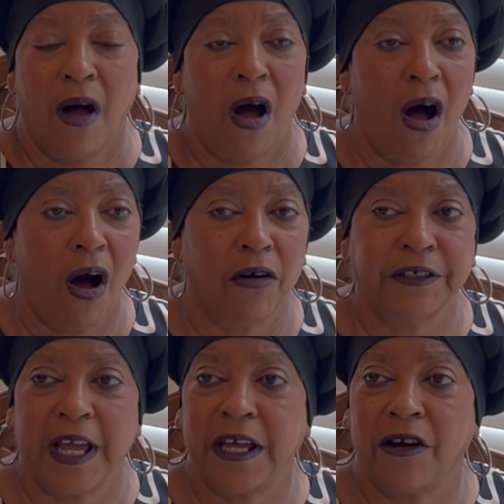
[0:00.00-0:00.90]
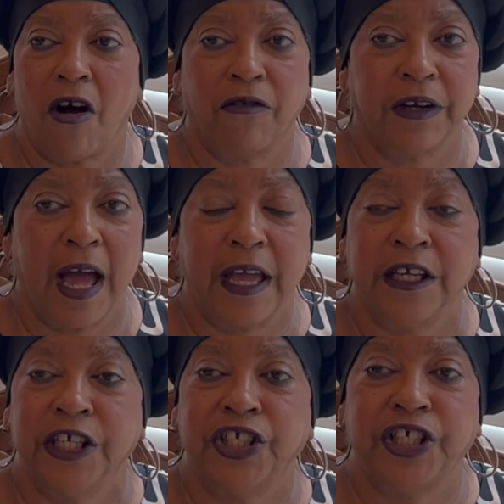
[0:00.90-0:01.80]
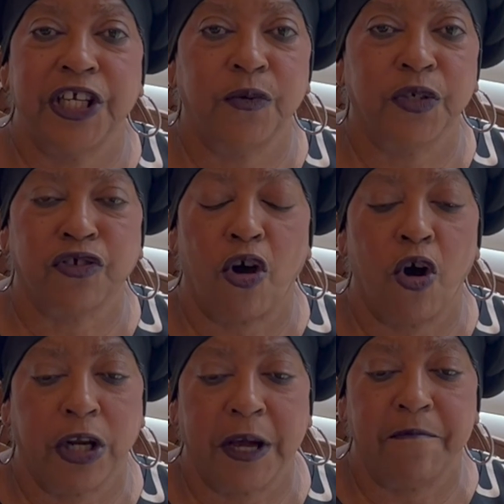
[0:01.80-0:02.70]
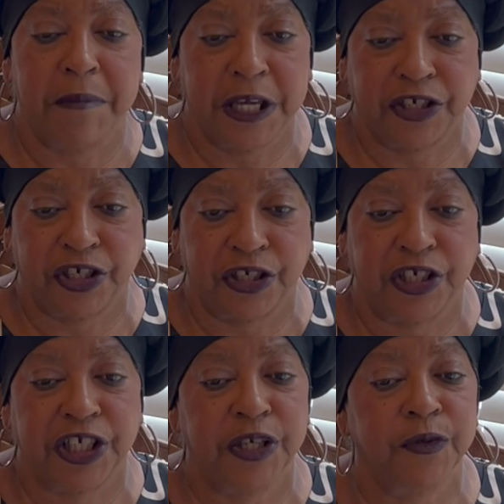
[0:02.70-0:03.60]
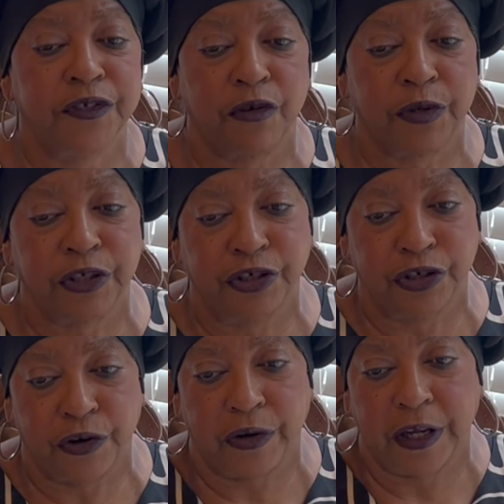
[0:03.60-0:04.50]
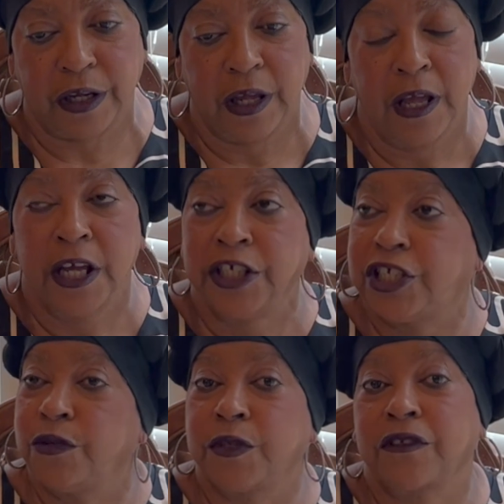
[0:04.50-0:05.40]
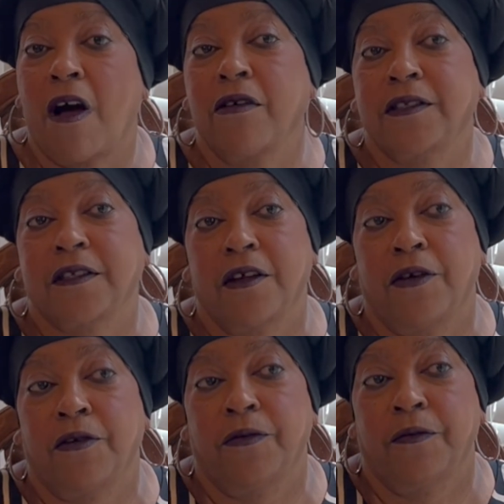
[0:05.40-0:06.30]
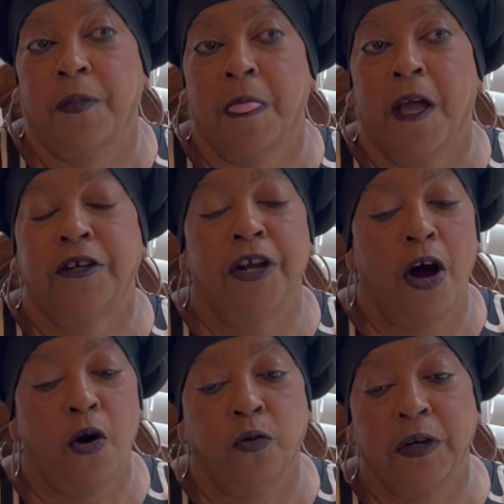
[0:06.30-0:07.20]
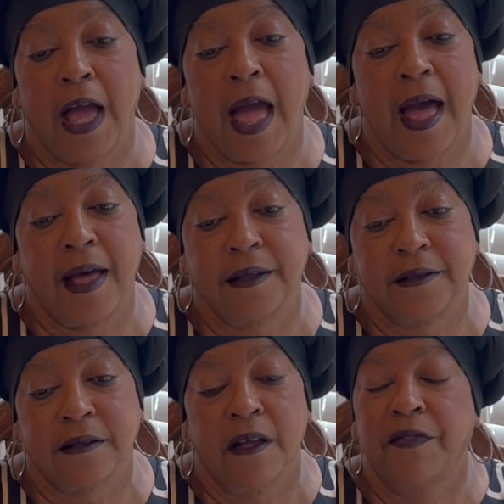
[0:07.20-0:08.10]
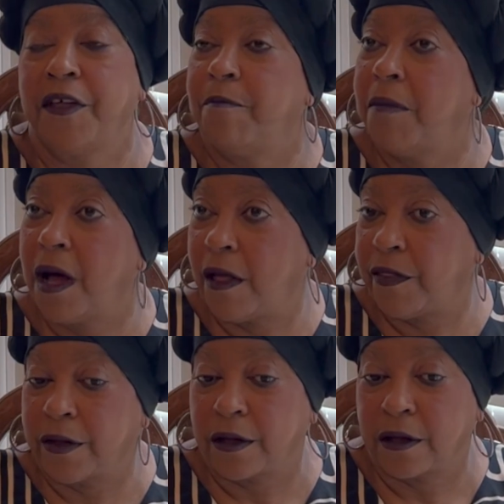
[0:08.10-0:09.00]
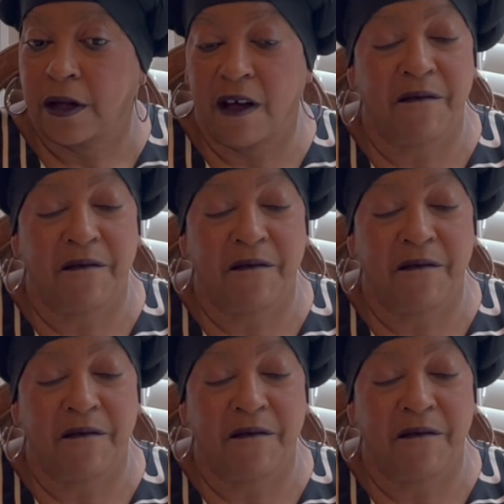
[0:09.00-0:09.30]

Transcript: All day and all night, she was on a mission. She was on a journey. She was also known as the mother of